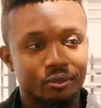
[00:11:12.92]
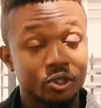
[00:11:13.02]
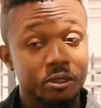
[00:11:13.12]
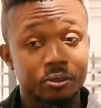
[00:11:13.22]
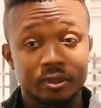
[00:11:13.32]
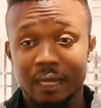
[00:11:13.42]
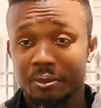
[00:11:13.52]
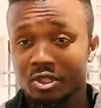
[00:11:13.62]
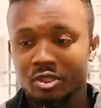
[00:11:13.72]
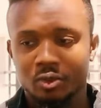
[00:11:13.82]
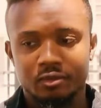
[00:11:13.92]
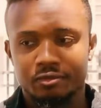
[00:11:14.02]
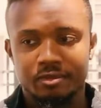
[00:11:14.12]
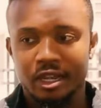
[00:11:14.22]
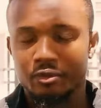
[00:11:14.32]
most people in that position would
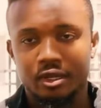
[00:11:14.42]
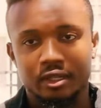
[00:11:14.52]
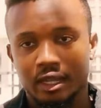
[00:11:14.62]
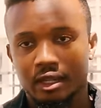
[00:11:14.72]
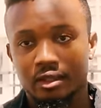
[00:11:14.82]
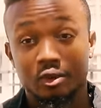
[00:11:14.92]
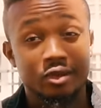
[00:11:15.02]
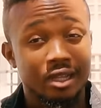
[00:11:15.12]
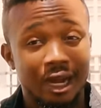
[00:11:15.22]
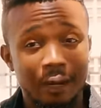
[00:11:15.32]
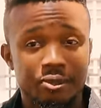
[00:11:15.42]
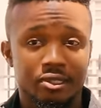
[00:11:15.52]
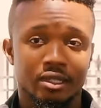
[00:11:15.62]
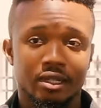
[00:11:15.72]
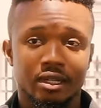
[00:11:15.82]
have never done that. They'd have done the
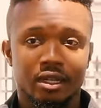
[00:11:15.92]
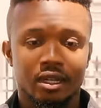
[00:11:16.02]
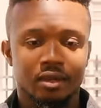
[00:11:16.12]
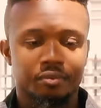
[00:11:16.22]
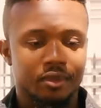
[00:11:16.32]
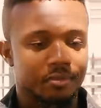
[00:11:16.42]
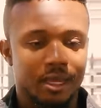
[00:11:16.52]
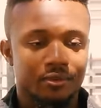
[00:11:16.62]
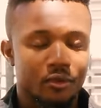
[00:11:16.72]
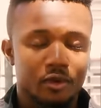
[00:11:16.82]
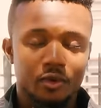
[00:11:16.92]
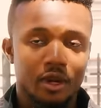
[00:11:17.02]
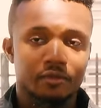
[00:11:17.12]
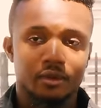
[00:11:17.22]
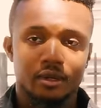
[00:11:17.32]
opposite. I'm forever
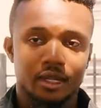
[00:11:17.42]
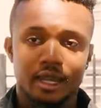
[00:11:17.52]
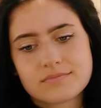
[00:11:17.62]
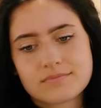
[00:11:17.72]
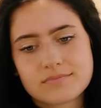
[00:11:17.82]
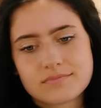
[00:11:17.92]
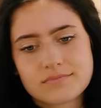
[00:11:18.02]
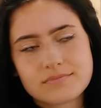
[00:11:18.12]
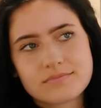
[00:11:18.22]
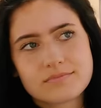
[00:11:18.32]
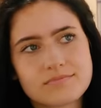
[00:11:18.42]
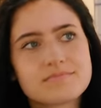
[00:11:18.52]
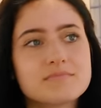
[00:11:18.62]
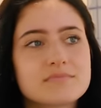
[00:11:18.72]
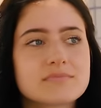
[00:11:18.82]
grateful now. I thank you enough.
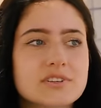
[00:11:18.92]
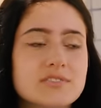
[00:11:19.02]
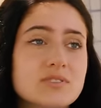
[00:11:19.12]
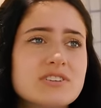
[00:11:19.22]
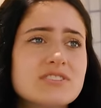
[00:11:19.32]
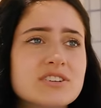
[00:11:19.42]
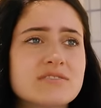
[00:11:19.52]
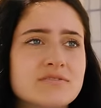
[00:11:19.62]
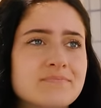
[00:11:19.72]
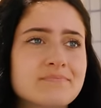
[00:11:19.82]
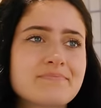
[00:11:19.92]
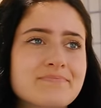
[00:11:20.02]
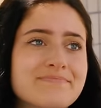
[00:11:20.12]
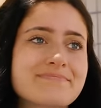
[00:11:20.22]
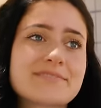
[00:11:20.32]
It's what you deserve.
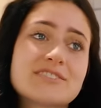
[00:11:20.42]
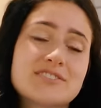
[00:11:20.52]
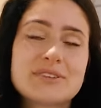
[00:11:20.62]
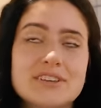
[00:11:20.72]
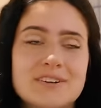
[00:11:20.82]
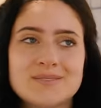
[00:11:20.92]
I'll see you later.